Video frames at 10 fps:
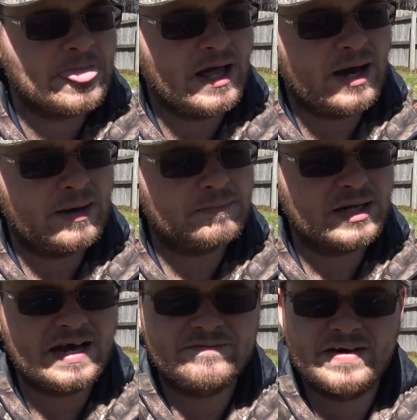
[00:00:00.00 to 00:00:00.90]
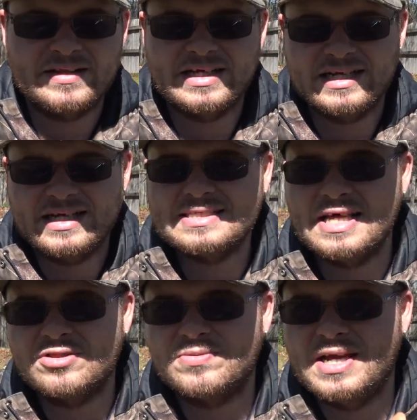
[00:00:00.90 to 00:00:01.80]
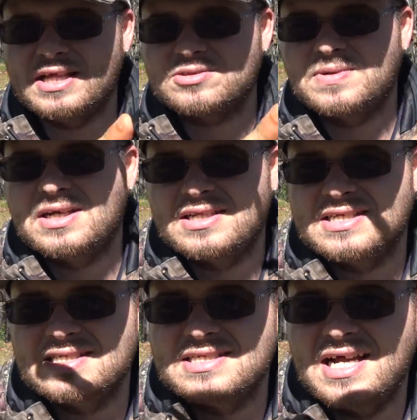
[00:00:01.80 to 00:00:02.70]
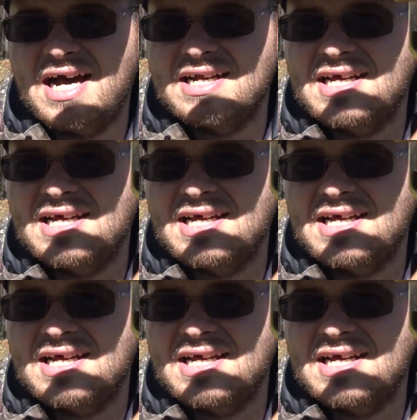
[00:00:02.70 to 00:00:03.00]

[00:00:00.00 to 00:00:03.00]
Um, but I found that it is a 3 8 rail. It is not